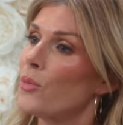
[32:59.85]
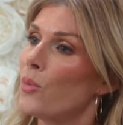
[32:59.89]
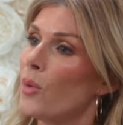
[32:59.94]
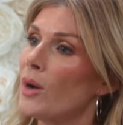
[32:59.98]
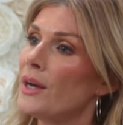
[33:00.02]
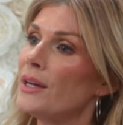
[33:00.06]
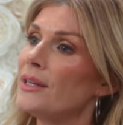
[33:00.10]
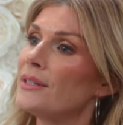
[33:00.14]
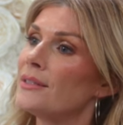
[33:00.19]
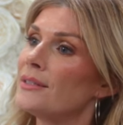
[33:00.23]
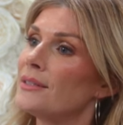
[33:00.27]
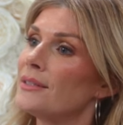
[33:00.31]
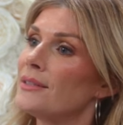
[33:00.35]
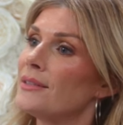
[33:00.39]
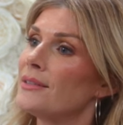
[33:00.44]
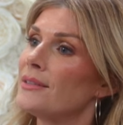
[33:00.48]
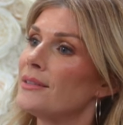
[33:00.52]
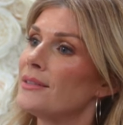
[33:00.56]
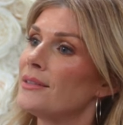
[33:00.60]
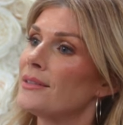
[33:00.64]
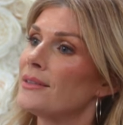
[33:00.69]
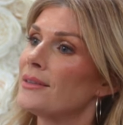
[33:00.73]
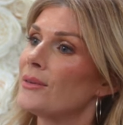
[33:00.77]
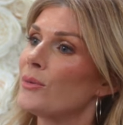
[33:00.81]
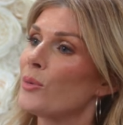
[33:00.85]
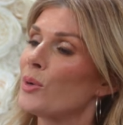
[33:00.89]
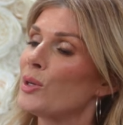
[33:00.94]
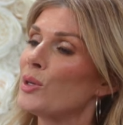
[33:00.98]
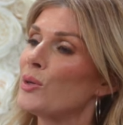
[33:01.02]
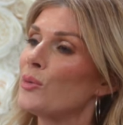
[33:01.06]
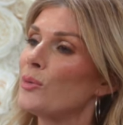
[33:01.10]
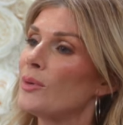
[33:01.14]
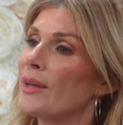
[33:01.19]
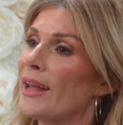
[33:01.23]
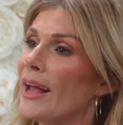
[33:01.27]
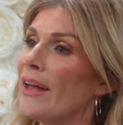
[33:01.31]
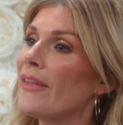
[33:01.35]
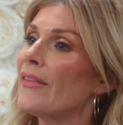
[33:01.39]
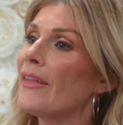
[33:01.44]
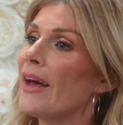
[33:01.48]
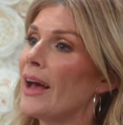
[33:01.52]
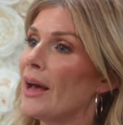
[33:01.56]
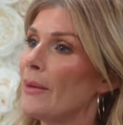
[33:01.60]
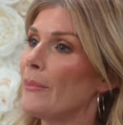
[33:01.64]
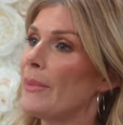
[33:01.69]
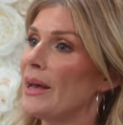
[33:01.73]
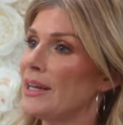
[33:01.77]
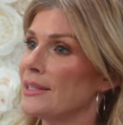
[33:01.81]
what, when you get
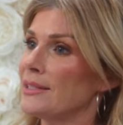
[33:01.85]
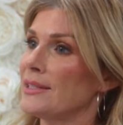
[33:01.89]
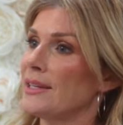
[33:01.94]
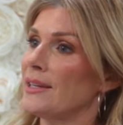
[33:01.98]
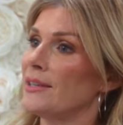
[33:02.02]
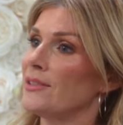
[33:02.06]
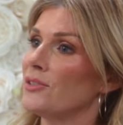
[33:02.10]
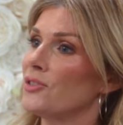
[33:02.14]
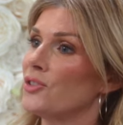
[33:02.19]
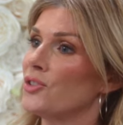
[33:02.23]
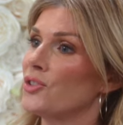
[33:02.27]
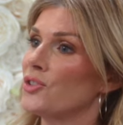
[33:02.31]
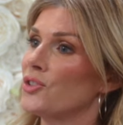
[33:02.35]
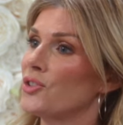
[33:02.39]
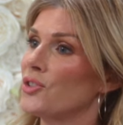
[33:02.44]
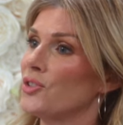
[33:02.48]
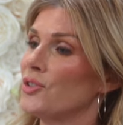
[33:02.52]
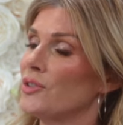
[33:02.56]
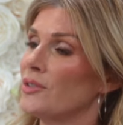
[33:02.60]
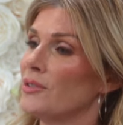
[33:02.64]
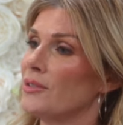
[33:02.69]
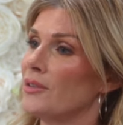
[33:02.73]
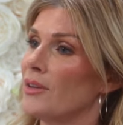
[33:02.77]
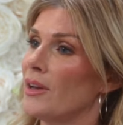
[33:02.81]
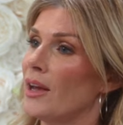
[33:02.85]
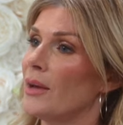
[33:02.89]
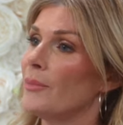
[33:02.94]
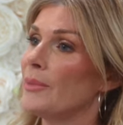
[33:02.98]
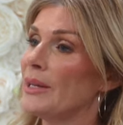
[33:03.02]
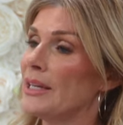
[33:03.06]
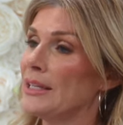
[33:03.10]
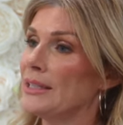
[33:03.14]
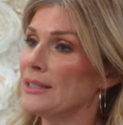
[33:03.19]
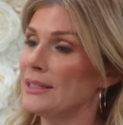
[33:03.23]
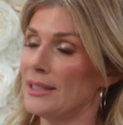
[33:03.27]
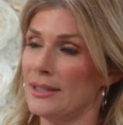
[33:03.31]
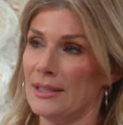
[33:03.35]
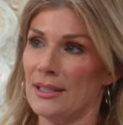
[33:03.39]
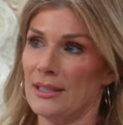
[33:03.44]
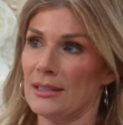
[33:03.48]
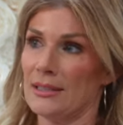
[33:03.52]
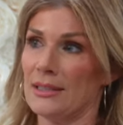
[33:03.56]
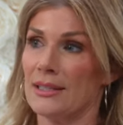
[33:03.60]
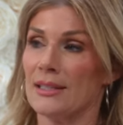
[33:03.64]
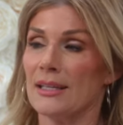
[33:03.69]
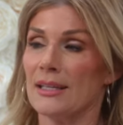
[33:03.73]
that message, I mean, does it